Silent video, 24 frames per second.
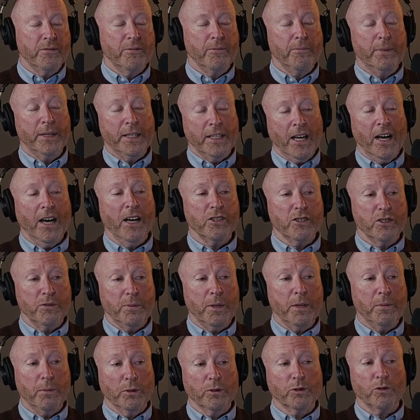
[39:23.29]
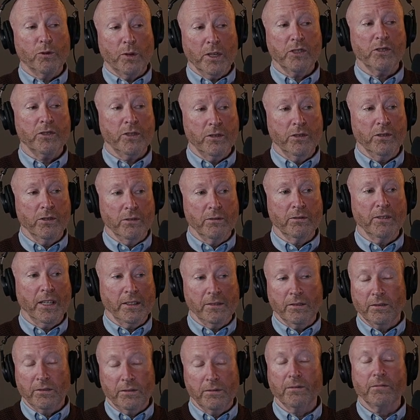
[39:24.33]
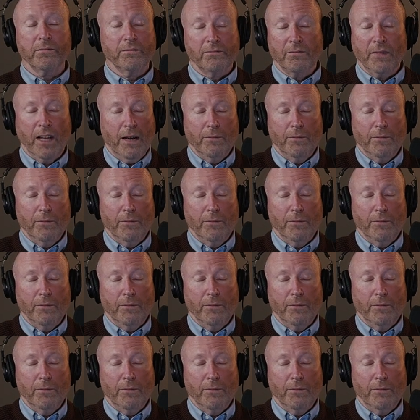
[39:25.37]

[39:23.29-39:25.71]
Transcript: because people trusted you, that's Mm.